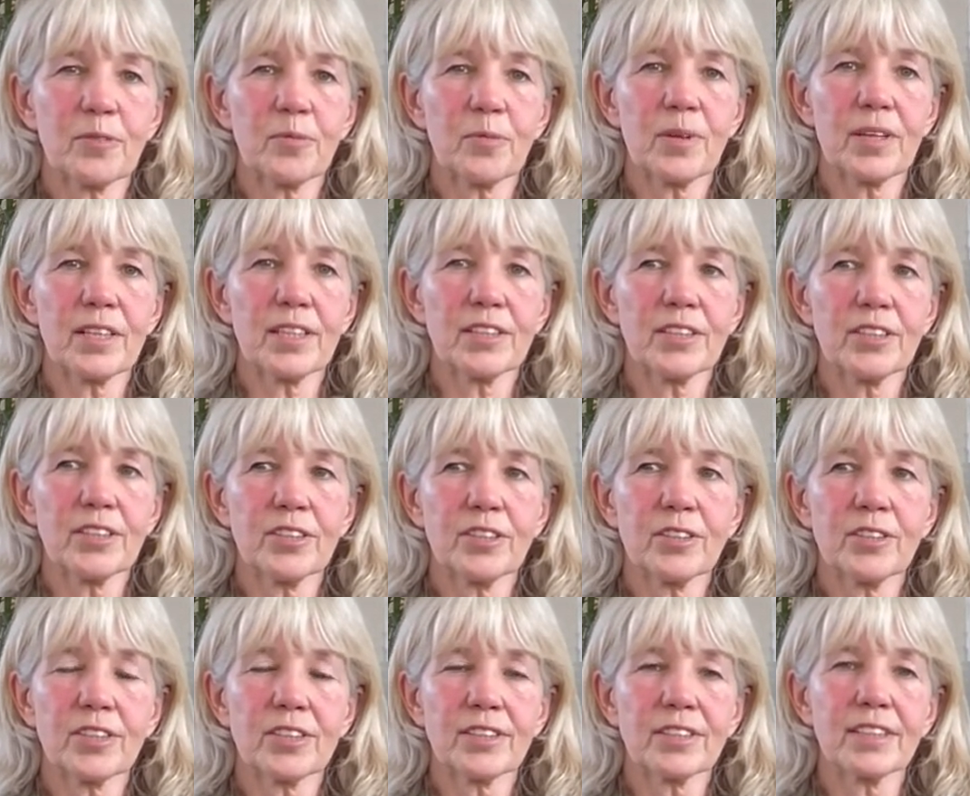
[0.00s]
where you
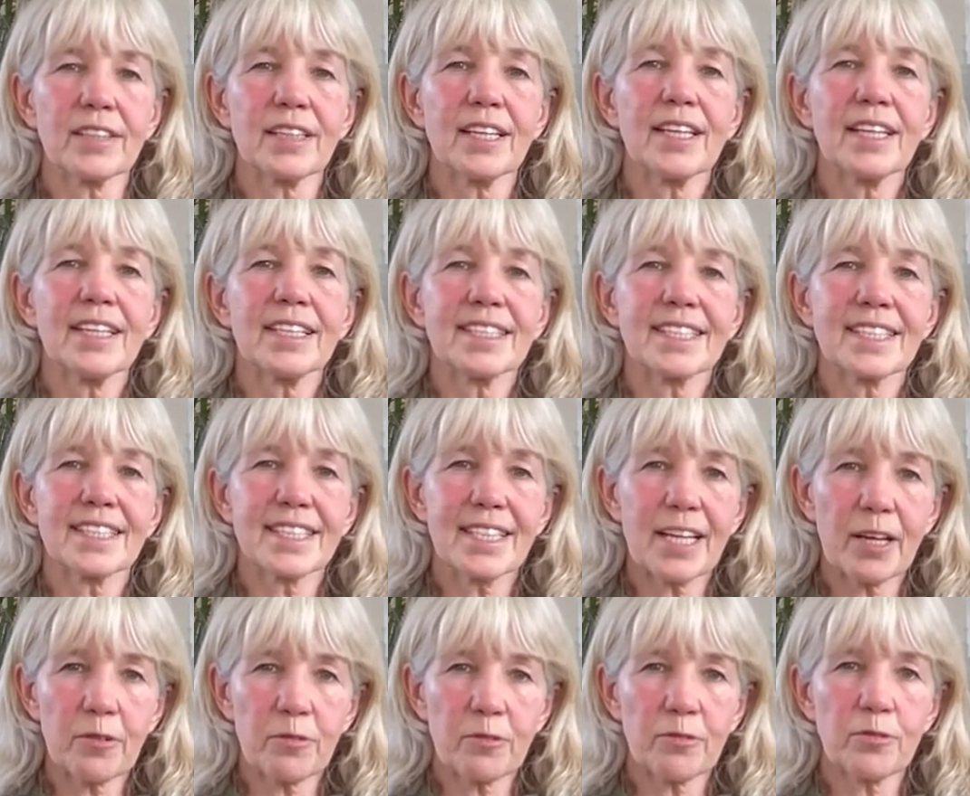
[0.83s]
can
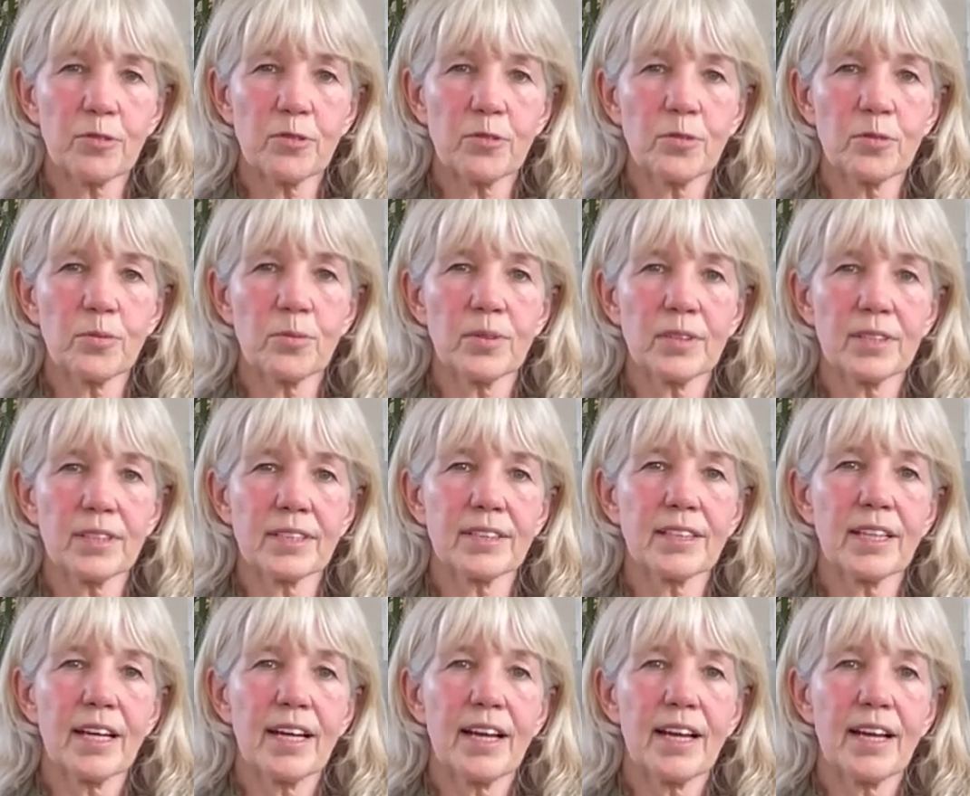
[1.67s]
step forward